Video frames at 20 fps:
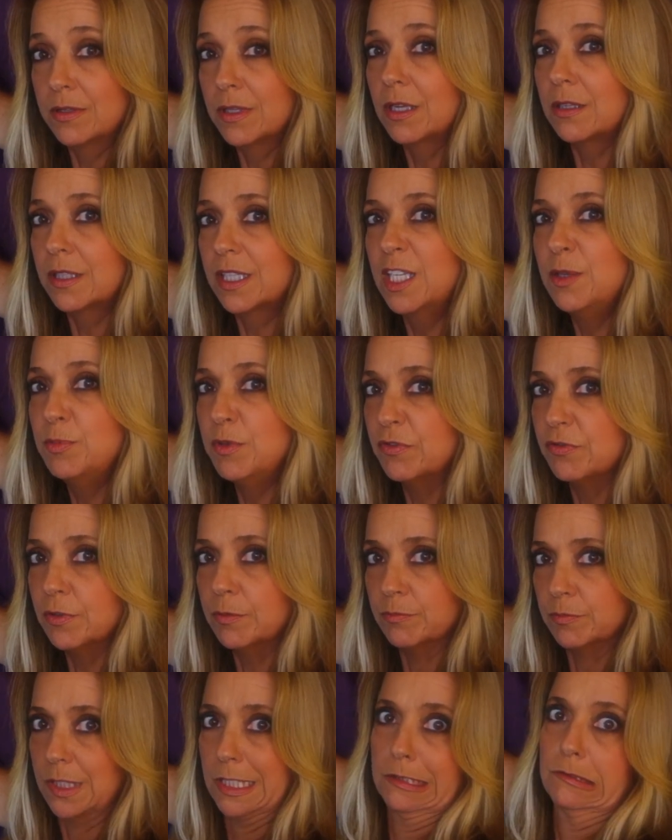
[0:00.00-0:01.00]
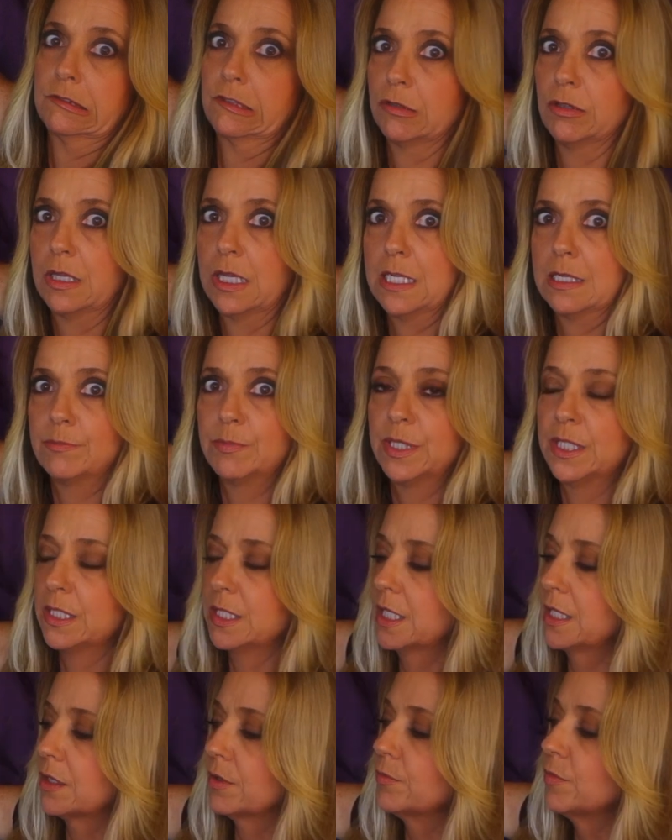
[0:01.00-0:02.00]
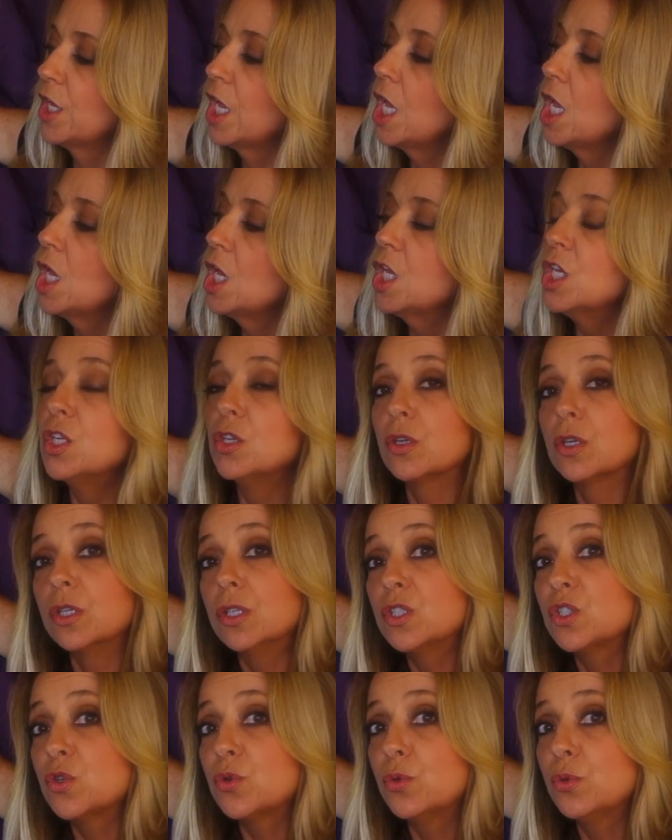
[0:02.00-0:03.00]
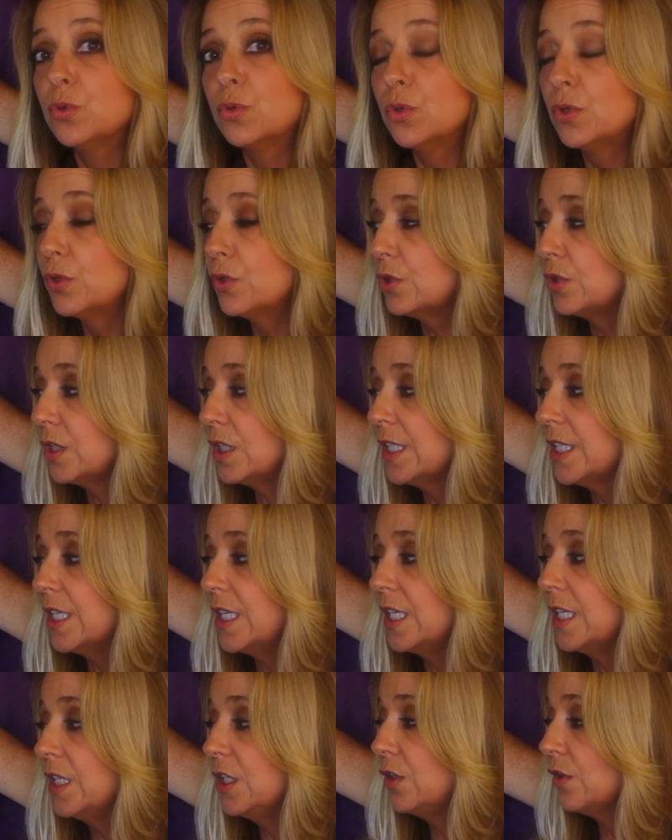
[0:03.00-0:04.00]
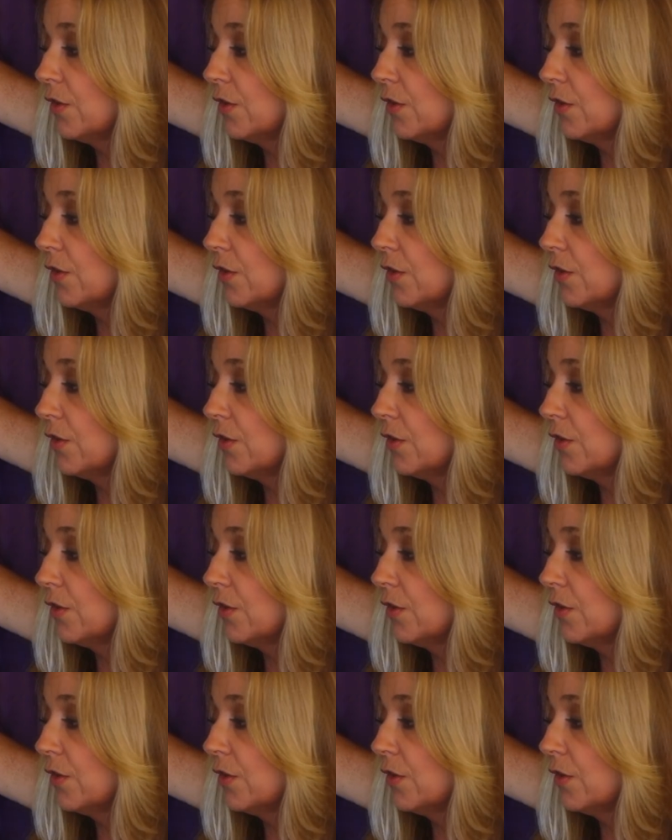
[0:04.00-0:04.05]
That'll keep you from like clamping down. You're gonna twirl it in